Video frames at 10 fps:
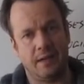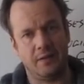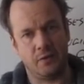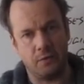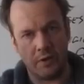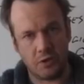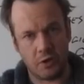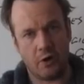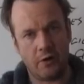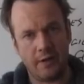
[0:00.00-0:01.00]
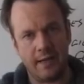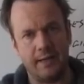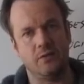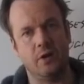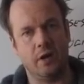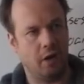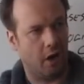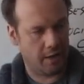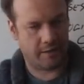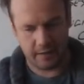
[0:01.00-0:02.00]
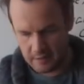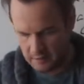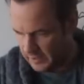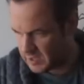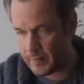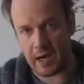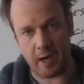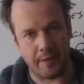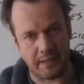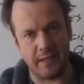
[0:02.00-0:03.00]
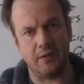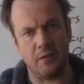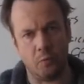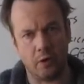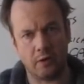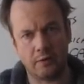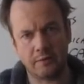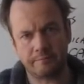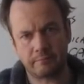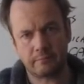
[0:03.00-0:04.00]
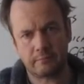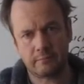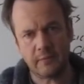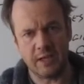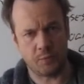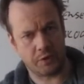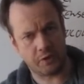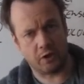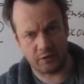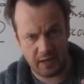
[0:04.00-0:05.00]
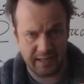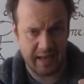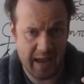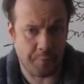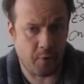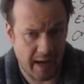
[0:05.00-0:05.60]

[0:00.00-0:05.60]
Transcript: And so the journey is not out experimenting in the world. It's what's called, it's a